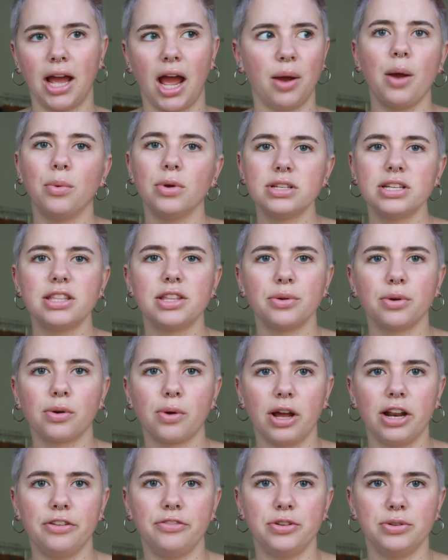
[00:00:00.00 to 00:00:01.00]
I will say there were
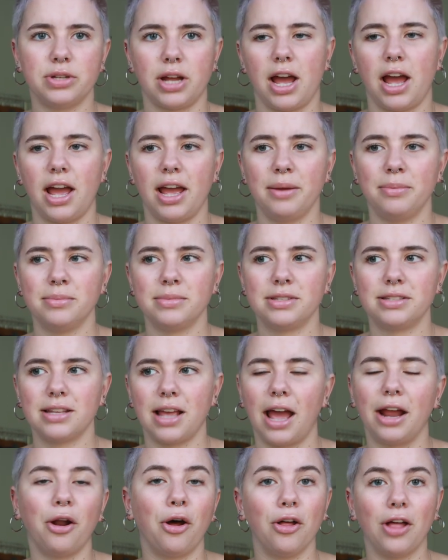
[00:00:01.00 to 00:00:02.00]
quite a few times
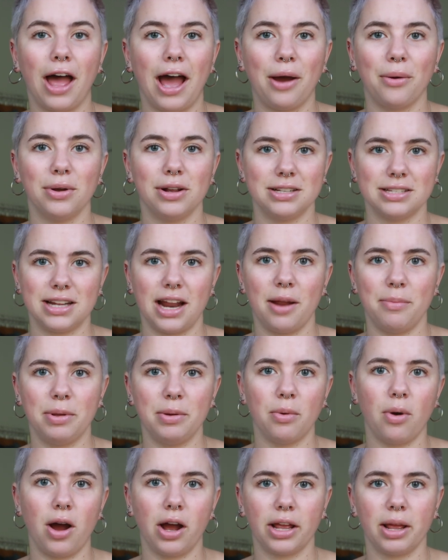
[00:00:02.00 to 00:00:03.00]
at all hours that I'd be
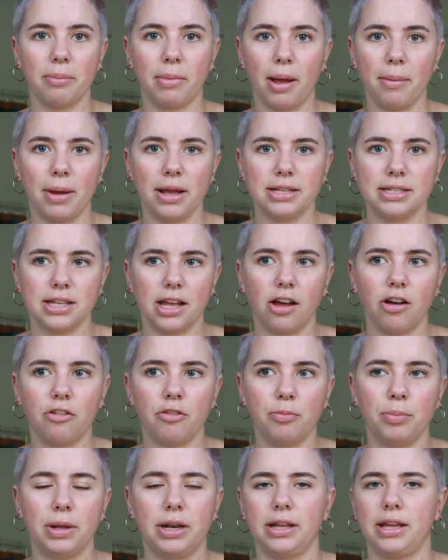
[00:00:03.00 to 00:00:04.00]
walking by
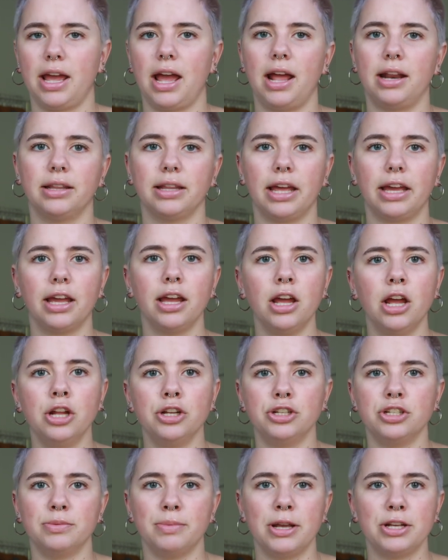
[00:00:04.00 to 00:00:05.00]
myself, but again, like
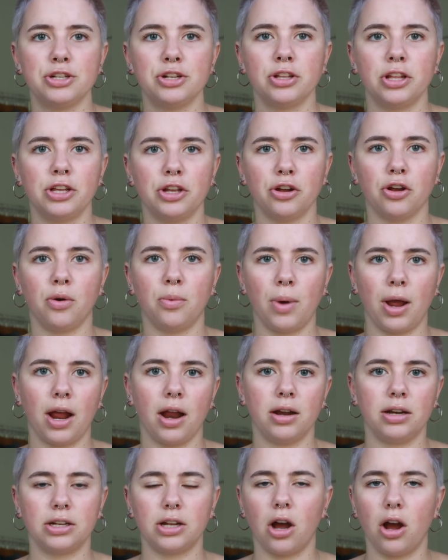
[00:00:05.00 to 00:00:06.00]
just make sure that you're
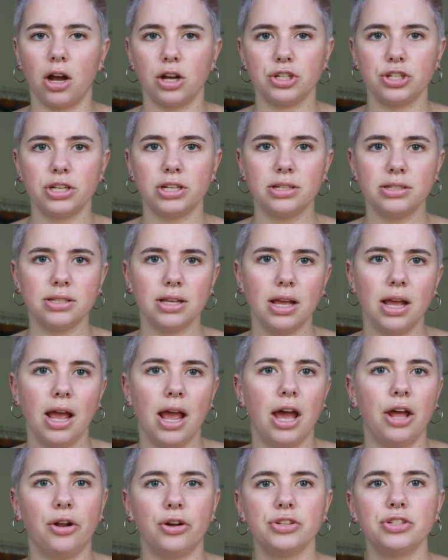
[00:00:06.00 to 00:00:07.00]
aware and cautious. And